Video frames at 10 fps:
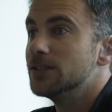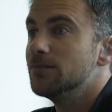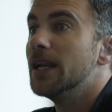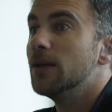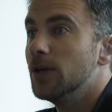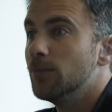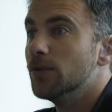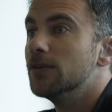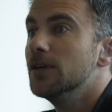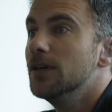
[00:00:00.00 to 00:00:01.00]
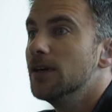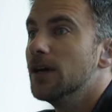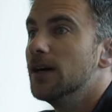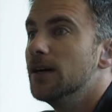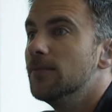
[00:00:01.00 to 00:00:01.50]
There's many people
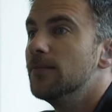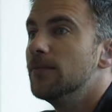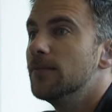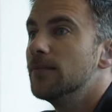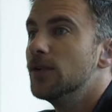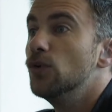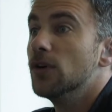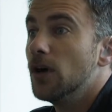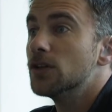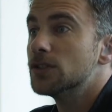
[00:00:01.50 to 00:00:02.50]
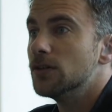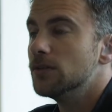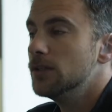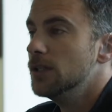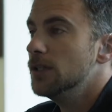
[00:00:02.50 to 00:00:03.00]
who are also